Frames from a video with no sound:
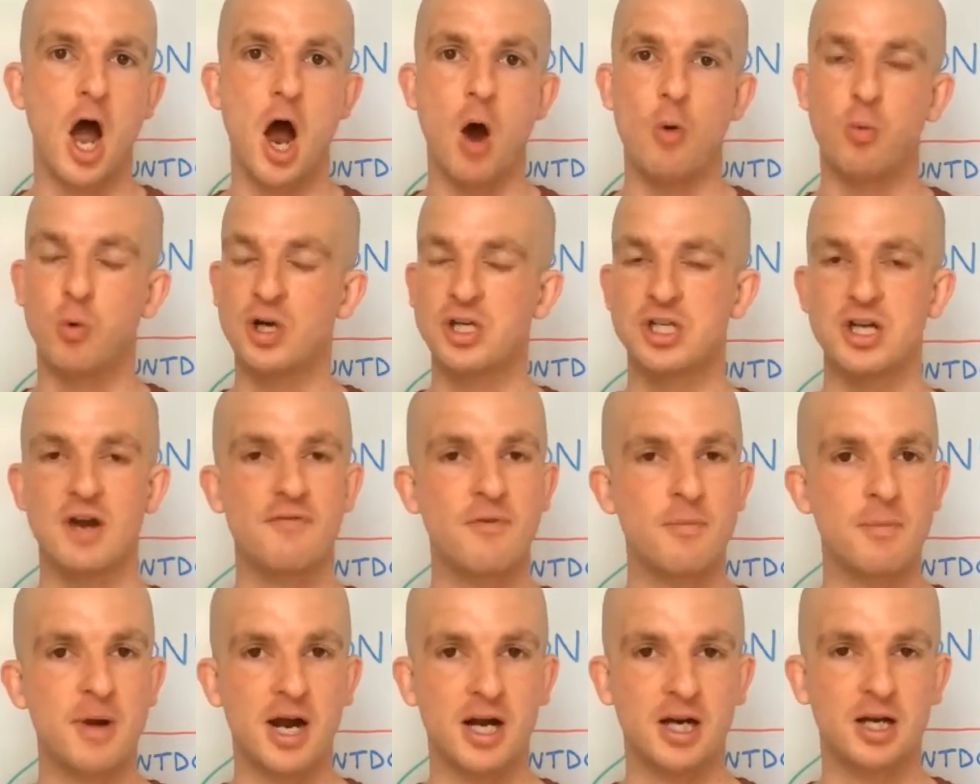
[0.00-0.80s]

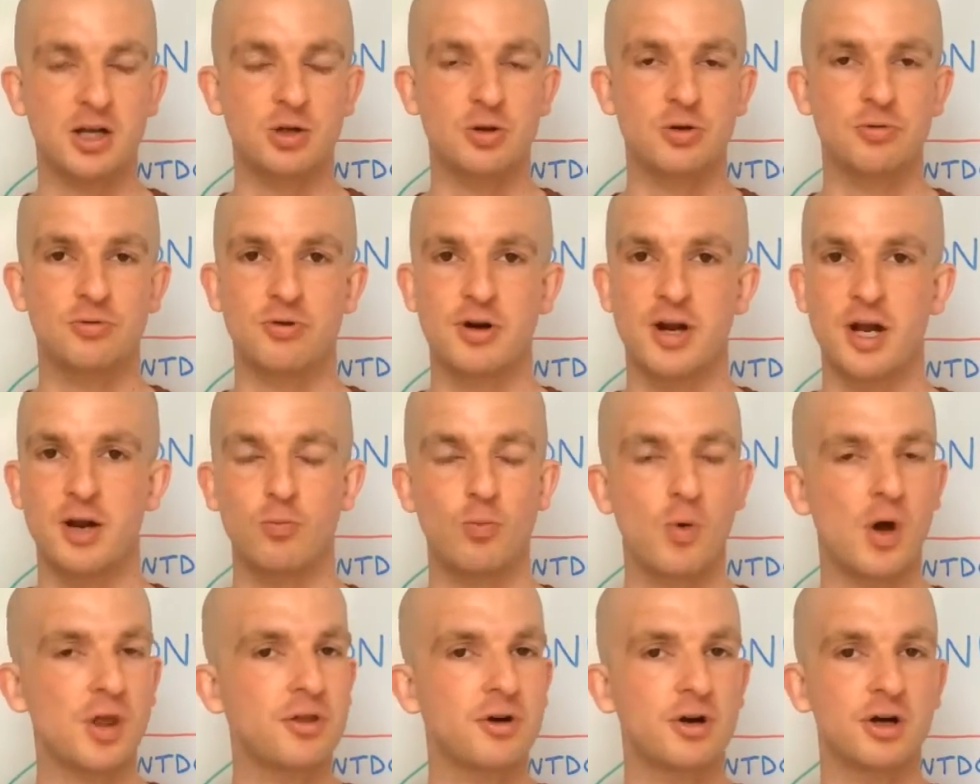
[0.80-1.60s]
whichever market you're in,
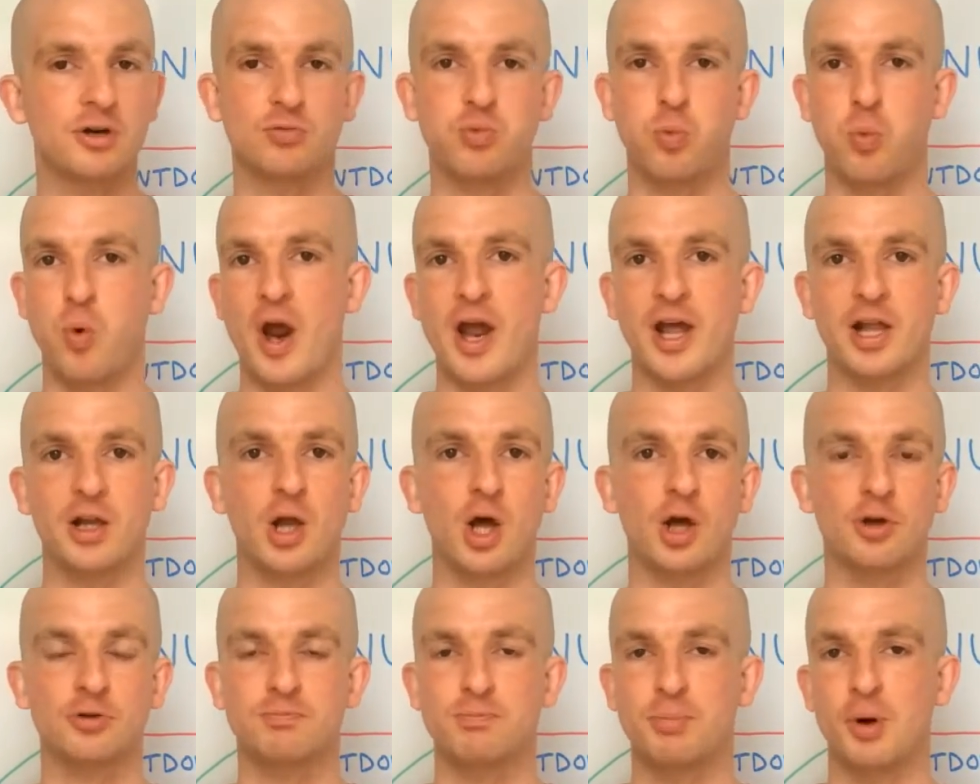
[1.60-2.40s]
whether it's weight
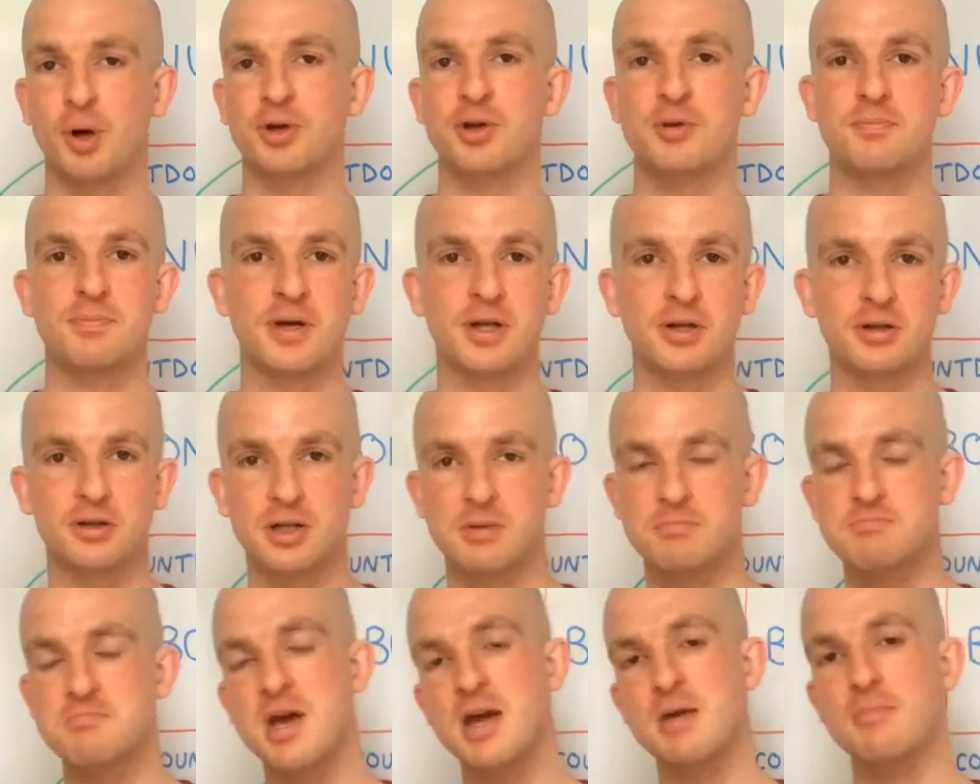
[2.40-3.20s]
loss,
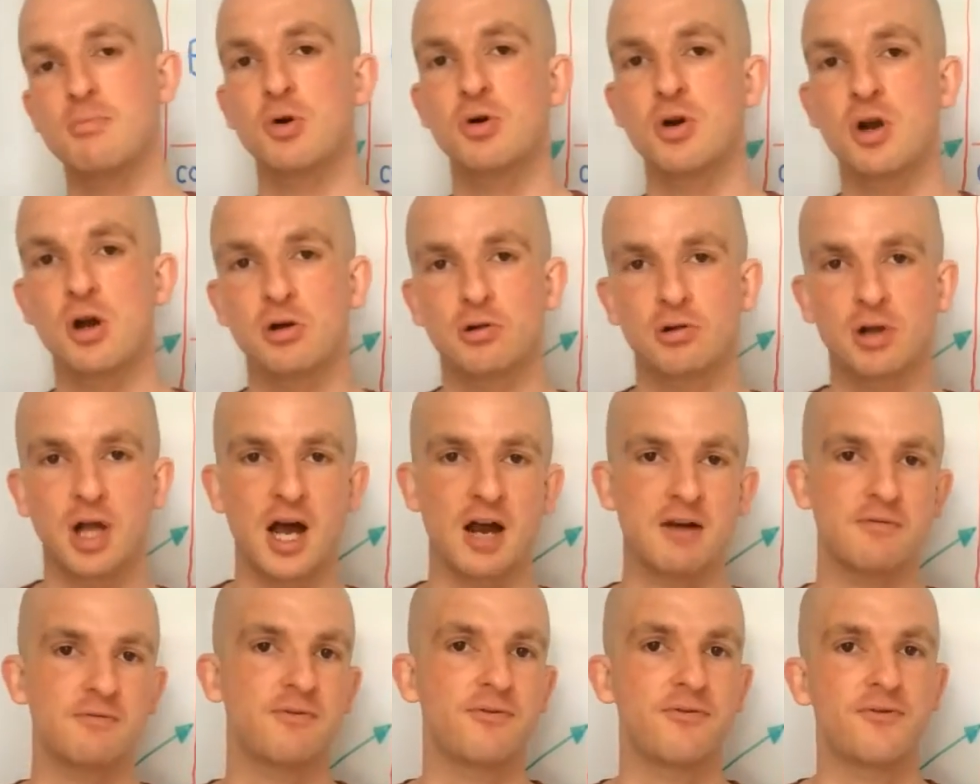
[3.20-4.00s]
bodybuilding, make money
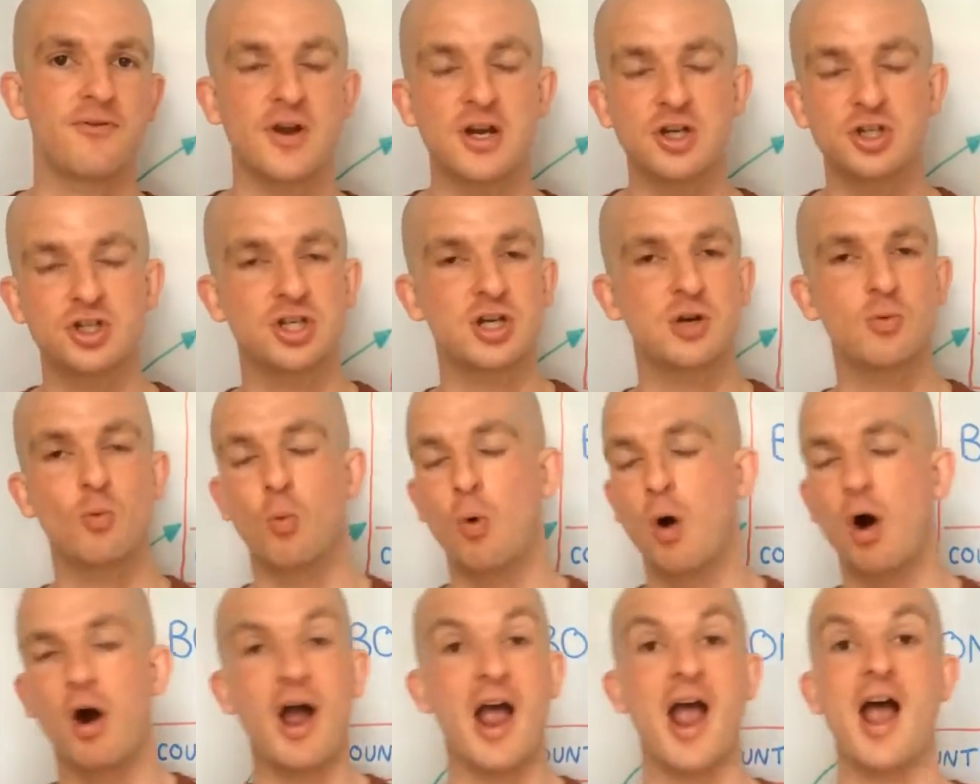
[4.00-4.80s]
online, fishing,
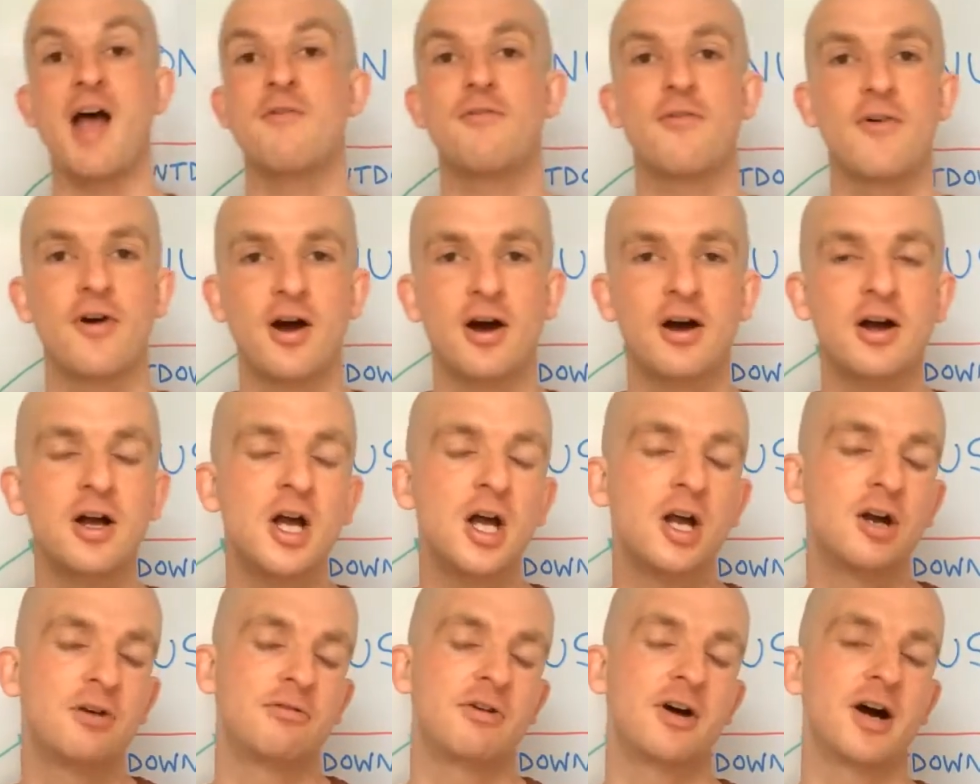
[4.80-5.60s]
whatever,
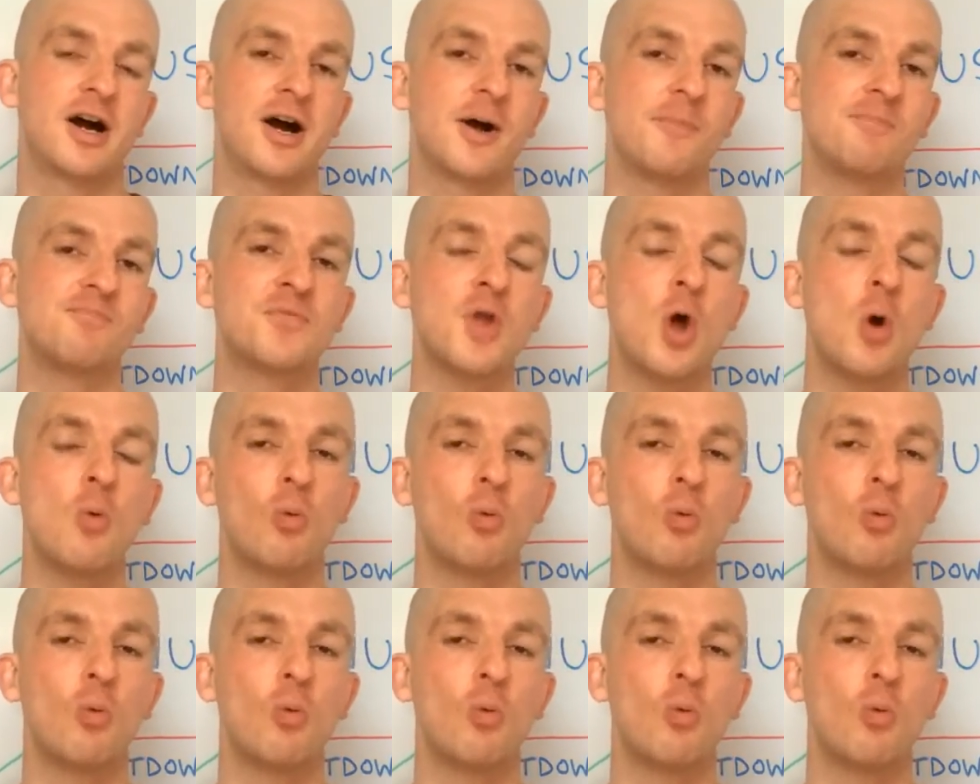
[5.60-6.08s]
right?